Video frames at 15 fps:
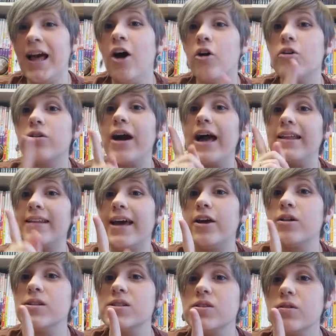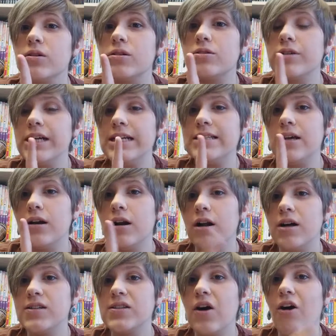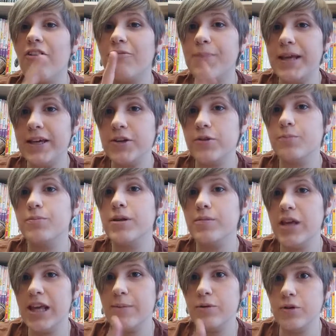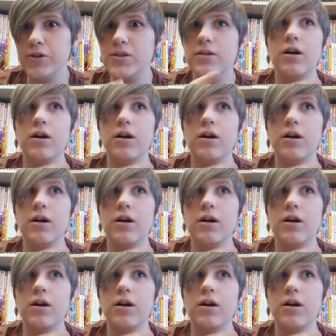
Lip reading: Oh, and I also read a lot of big ebooks.